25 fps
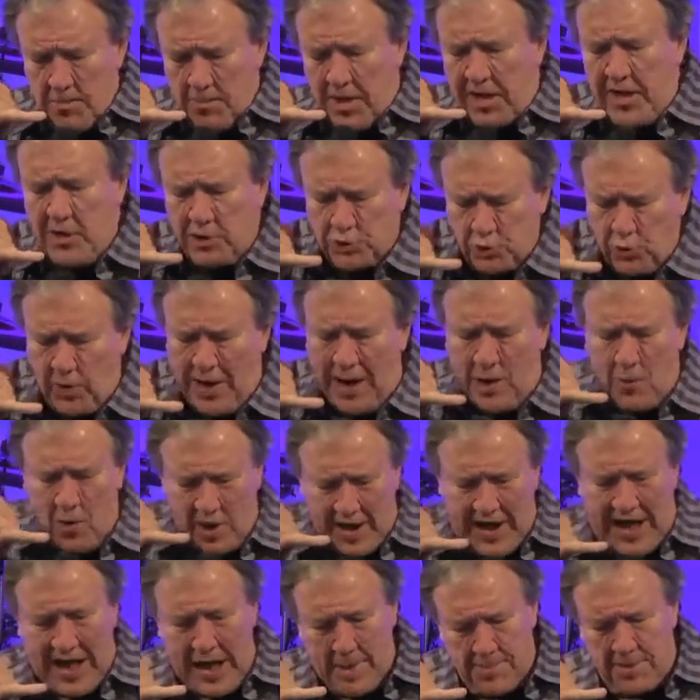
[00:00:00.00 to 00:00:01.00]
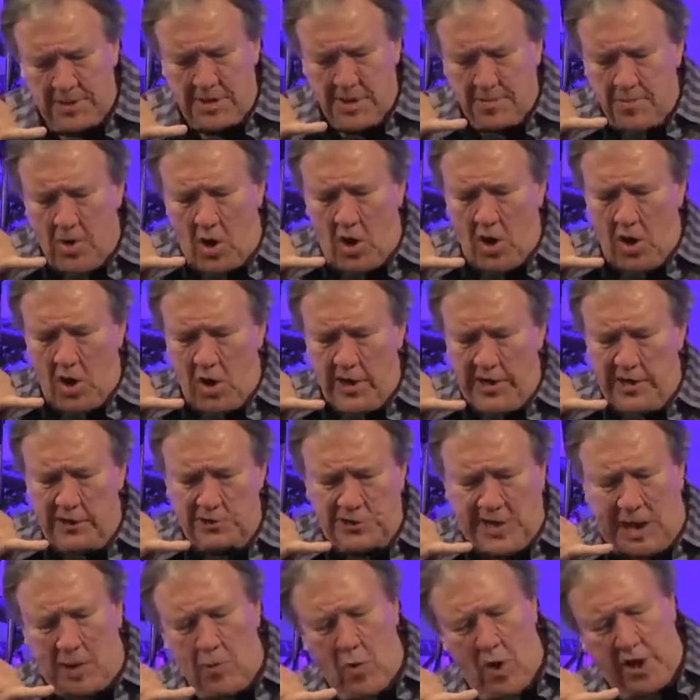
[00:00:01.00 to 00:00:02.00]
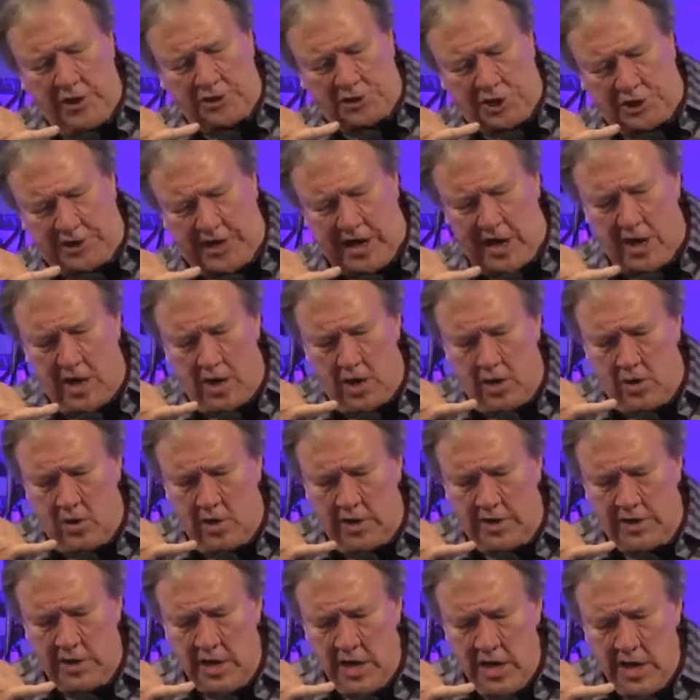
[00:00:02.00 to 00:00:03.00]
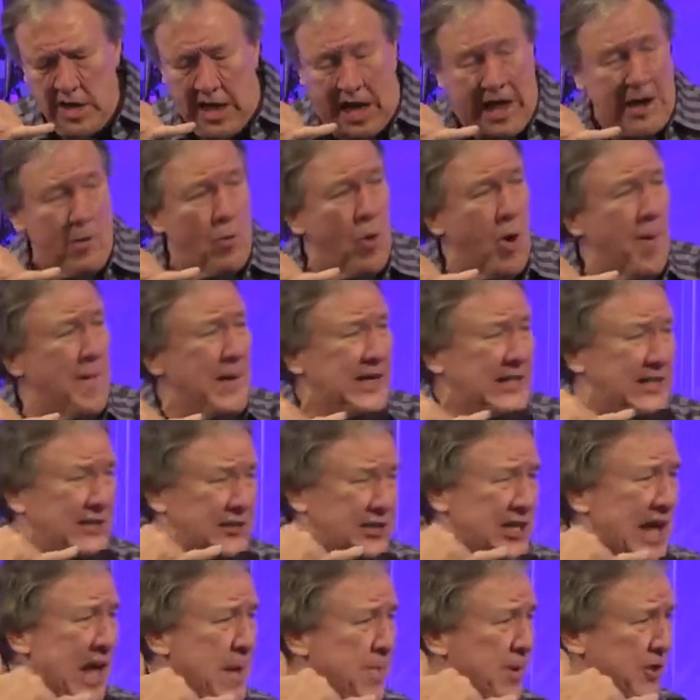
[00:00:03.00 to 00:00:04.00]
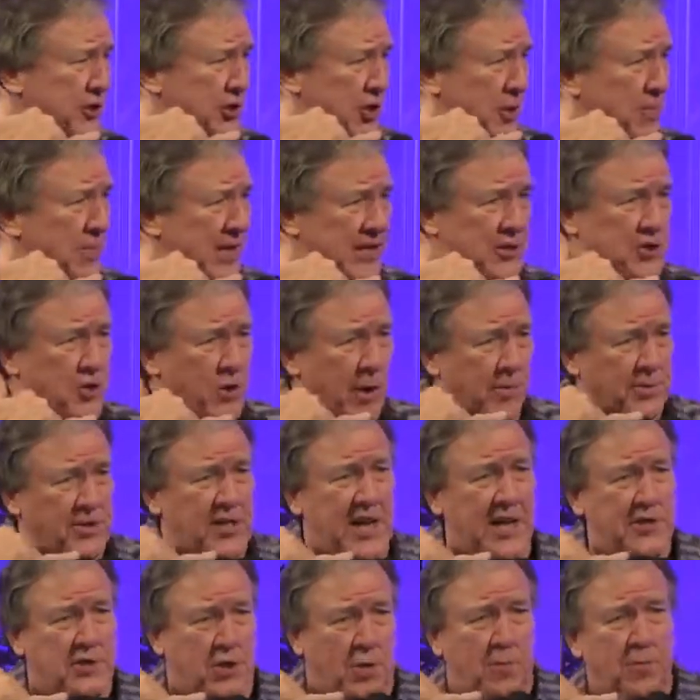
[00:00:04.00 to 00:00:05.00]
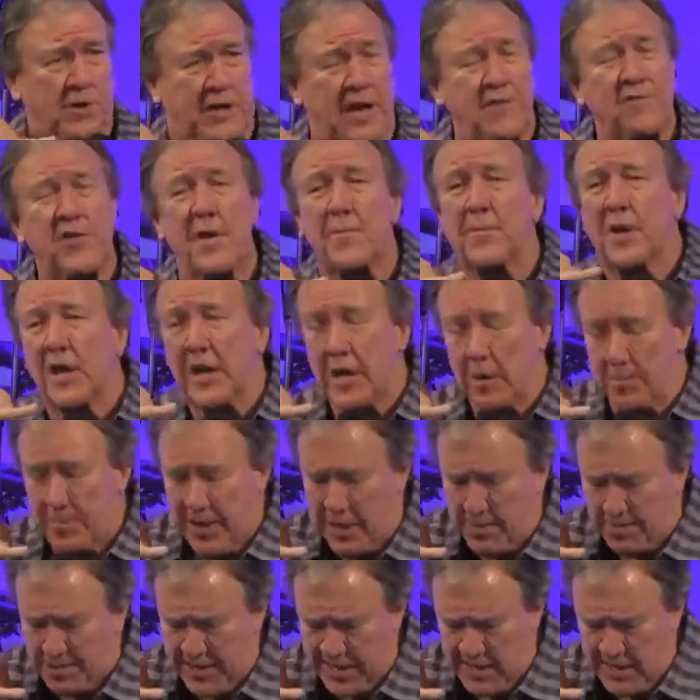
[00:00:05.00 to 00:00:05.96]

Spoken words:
But here's what I want to happen tomorrow, and here's how I want it to go, and I don't want my disciples to be too upset, so give them a little bit